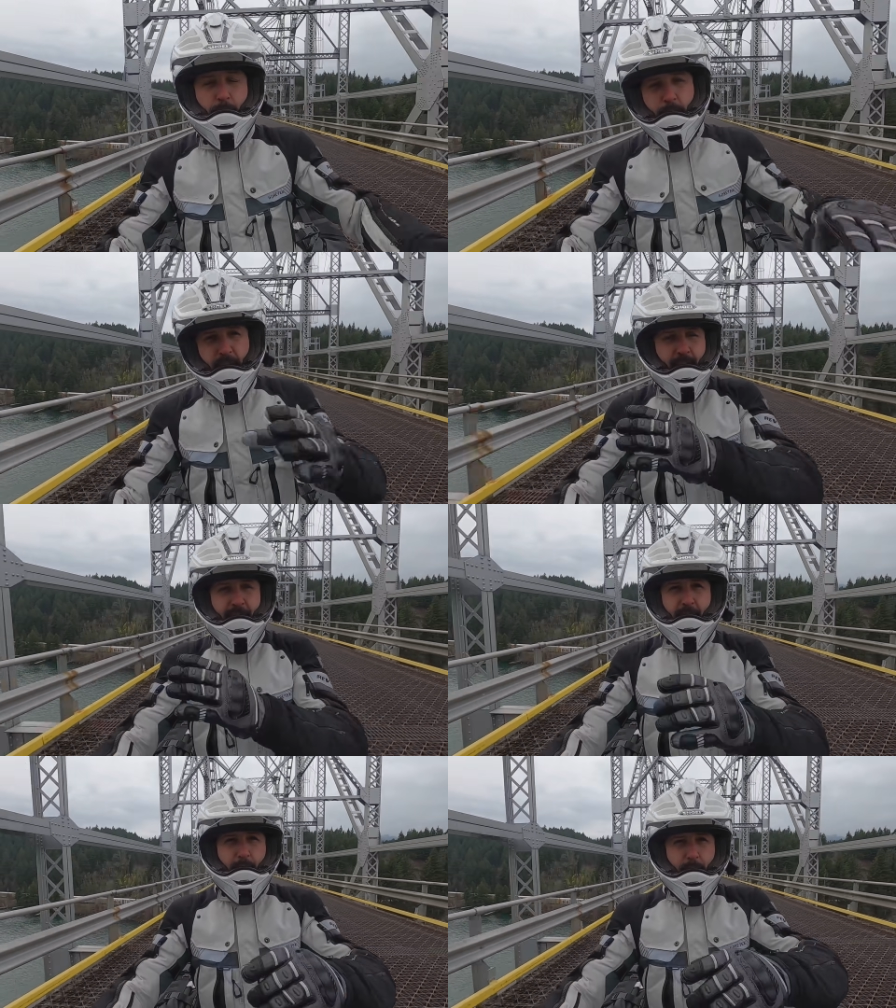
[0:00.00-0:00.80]

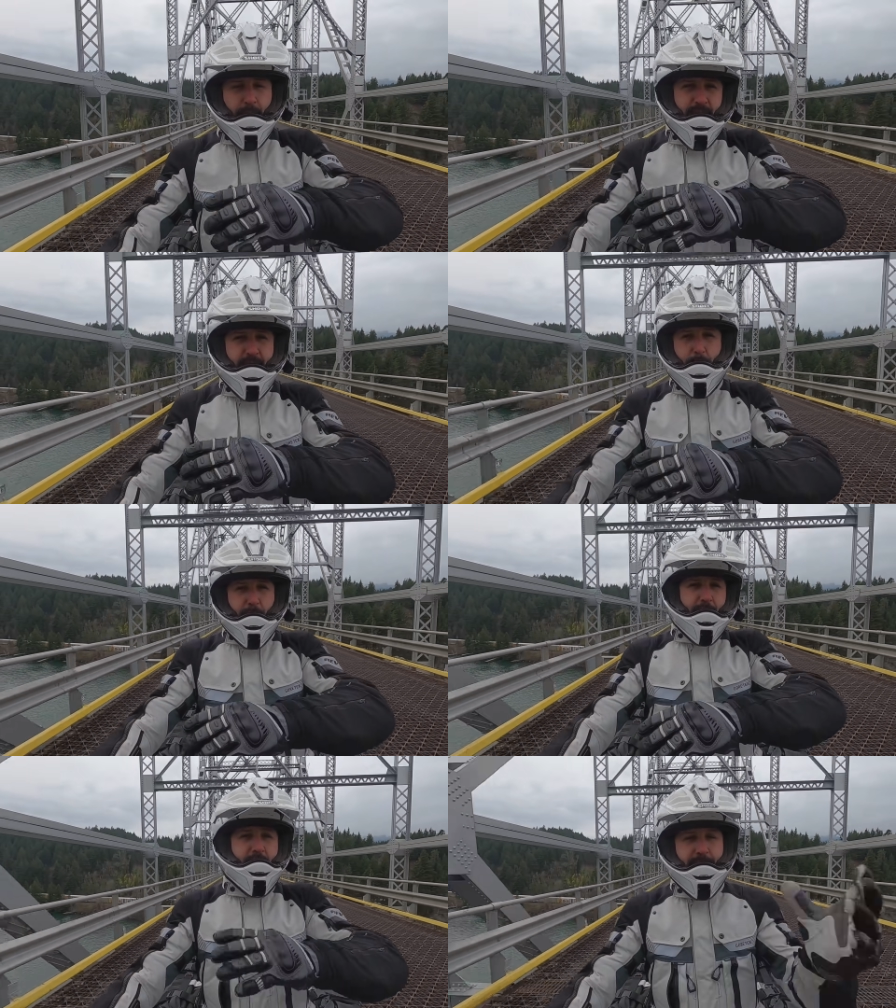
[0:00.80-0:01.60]
really, although it doesn't
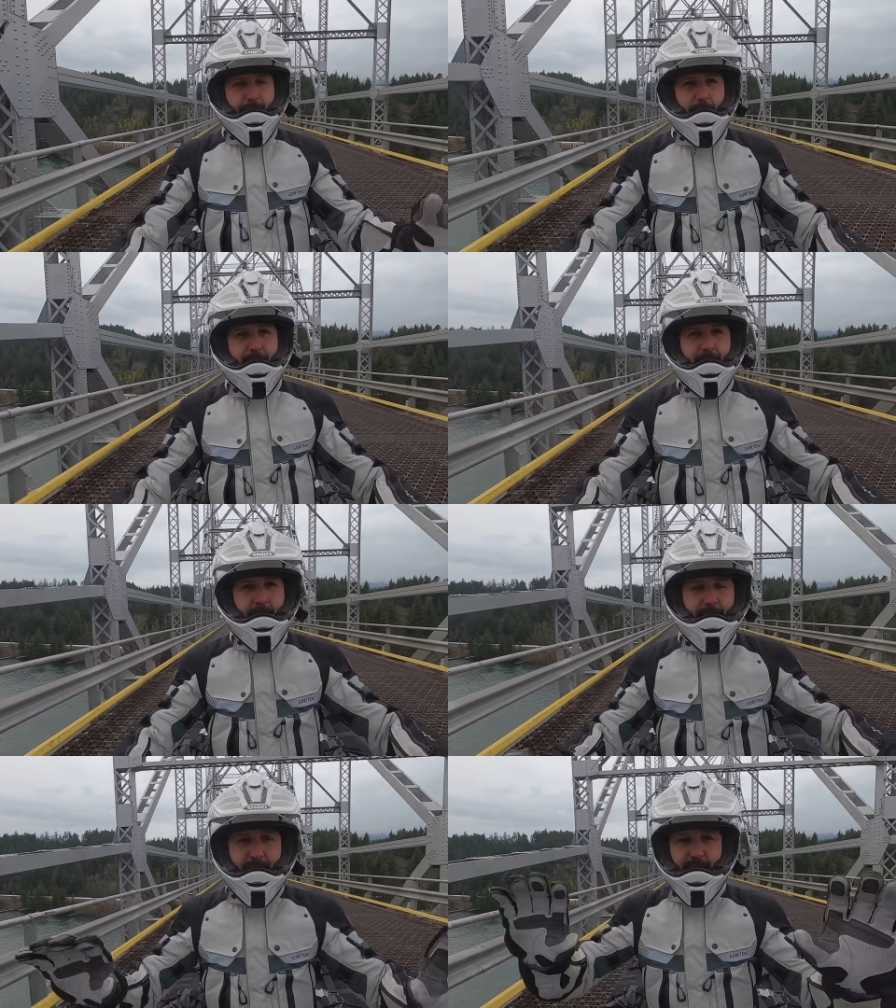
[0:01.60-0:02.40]
wanna just fall
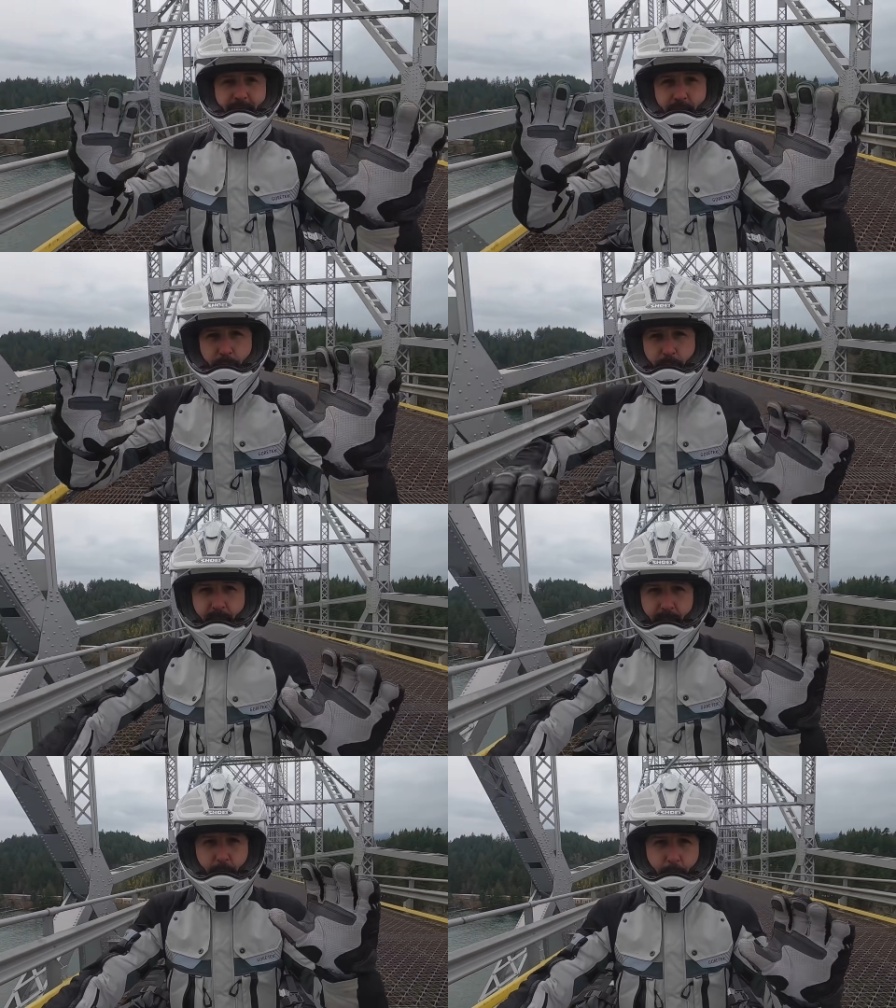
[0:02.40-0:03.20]
down, it doesn't
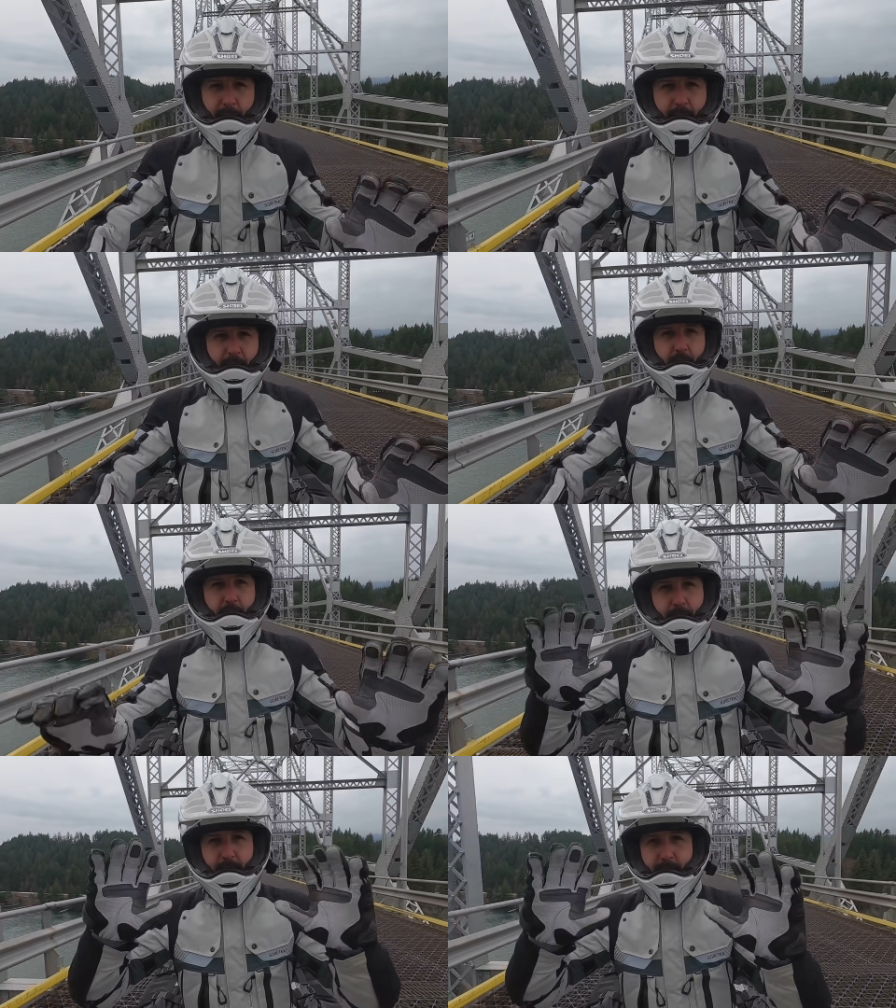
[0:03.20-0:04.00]
really wanna
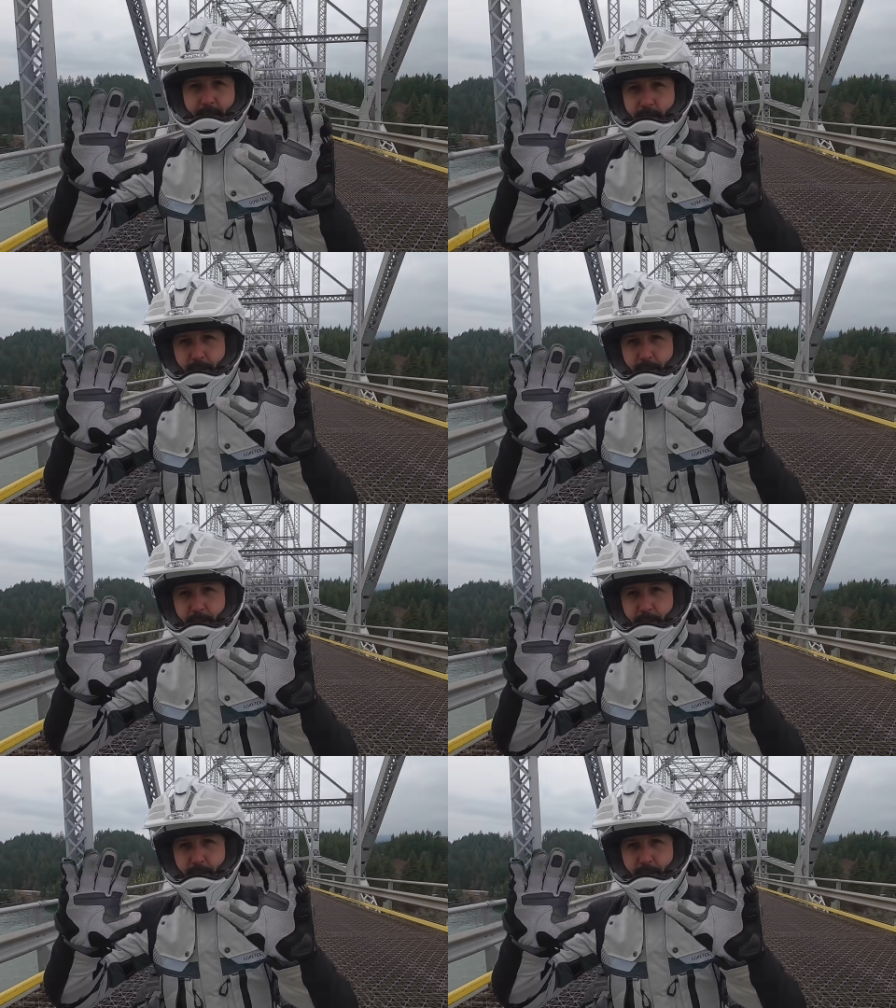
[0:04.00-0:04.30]
go in a